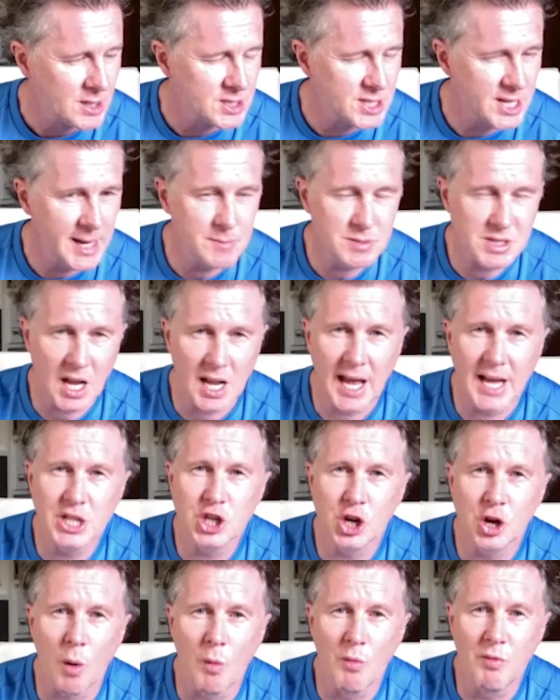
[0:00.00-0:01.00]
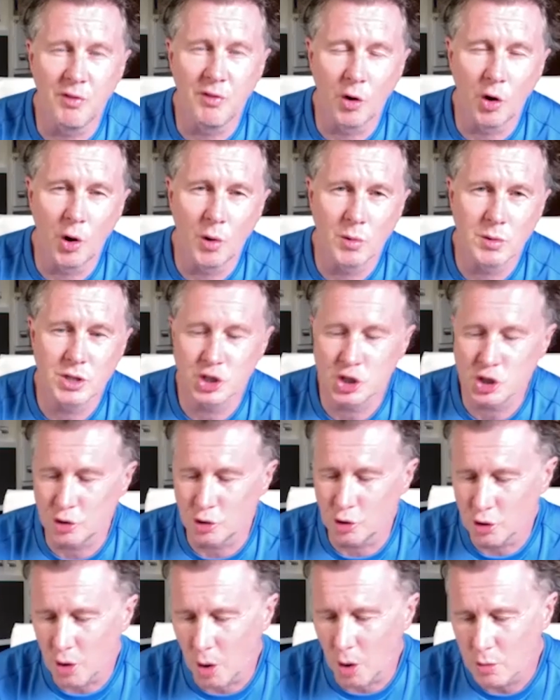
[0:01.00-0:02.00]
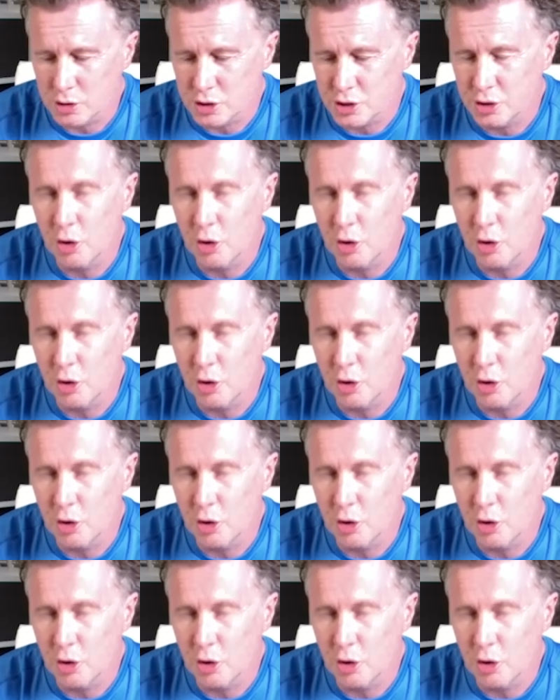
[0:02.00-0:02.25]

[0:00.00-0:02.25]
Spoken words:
Teams that like to go forward and score goals